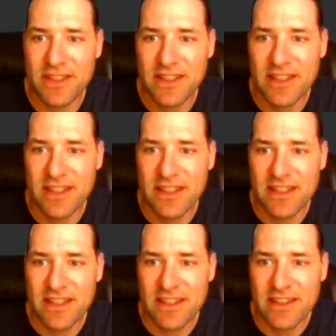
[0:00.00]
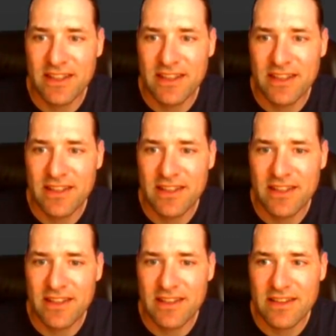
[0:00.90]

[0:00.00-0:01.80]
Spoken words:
Nothing is said.